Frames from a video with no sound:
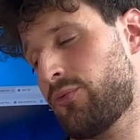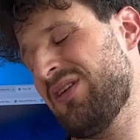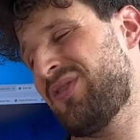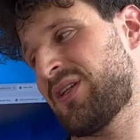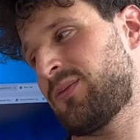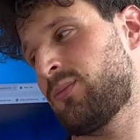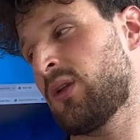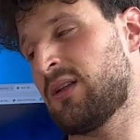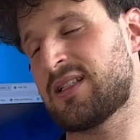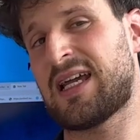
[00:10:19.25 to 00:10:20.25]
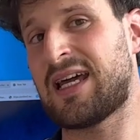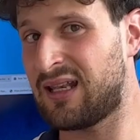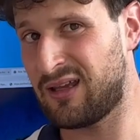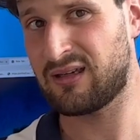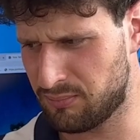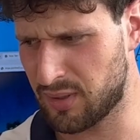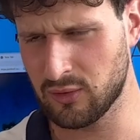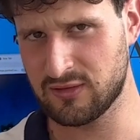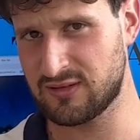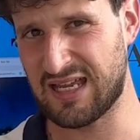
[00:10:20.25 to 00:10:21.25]
previous models had like
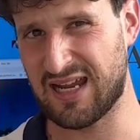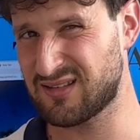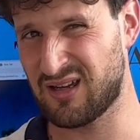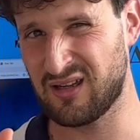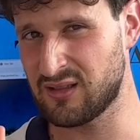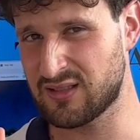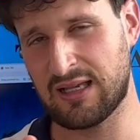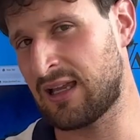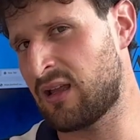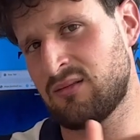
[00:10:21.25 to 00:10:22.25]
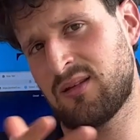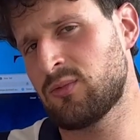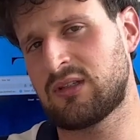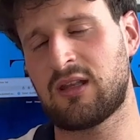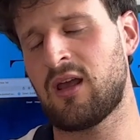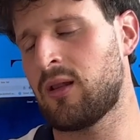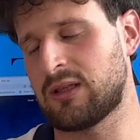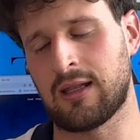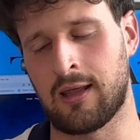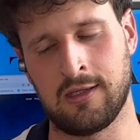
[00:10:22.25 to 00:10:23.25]
those deck dials, the dial with
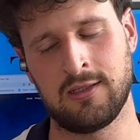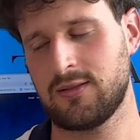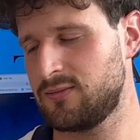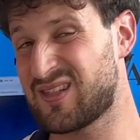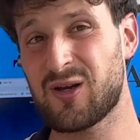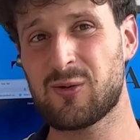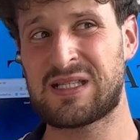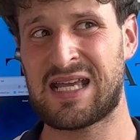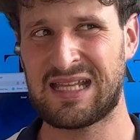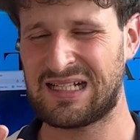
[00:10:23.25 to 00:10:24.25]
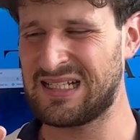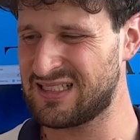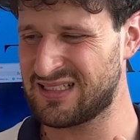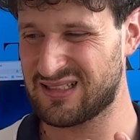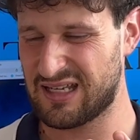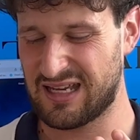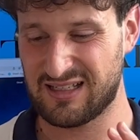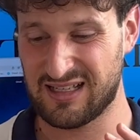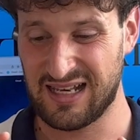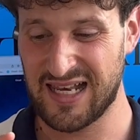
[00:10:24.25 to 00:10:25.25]
the lines. Those had at least
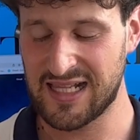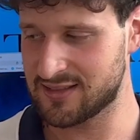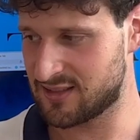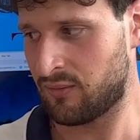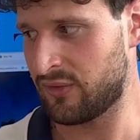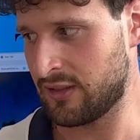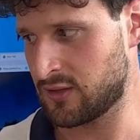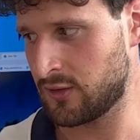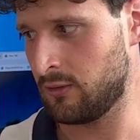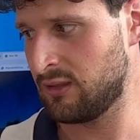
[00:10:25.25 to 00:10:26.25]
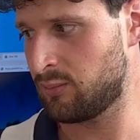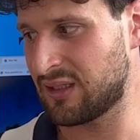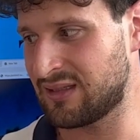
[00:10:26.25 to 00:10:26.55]
a little something to it, but